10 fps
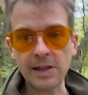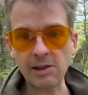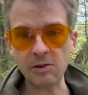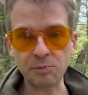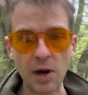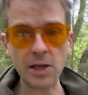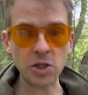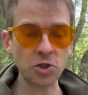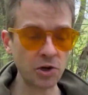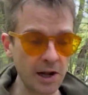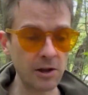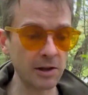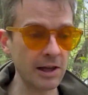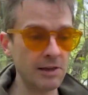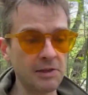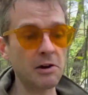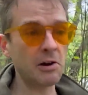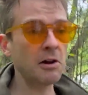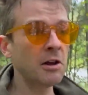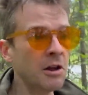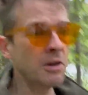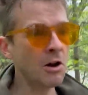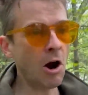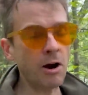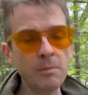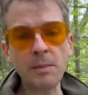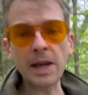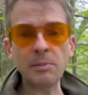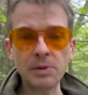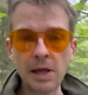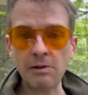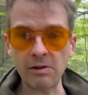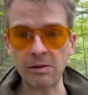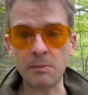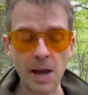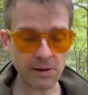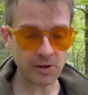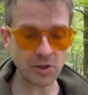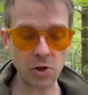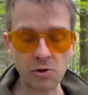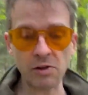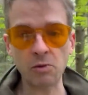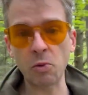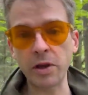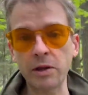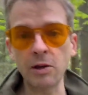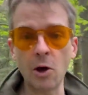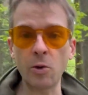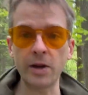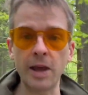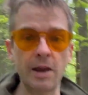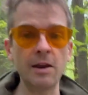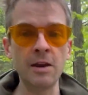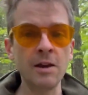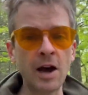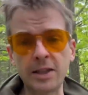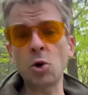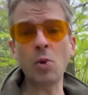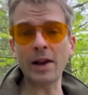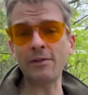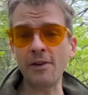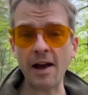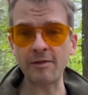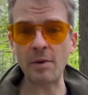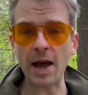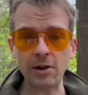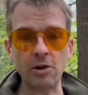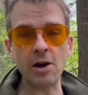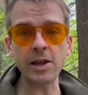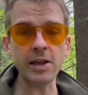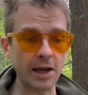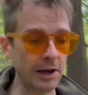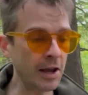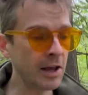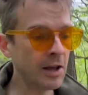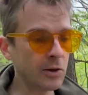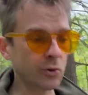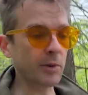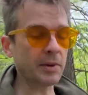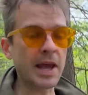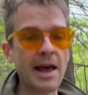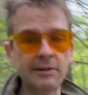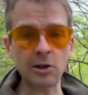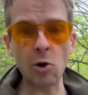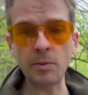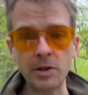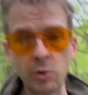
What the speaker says: East Branch Trail is there aren't many places in Massachusetts where you can go and get a 25-mile hike in. Normally I have to go up to New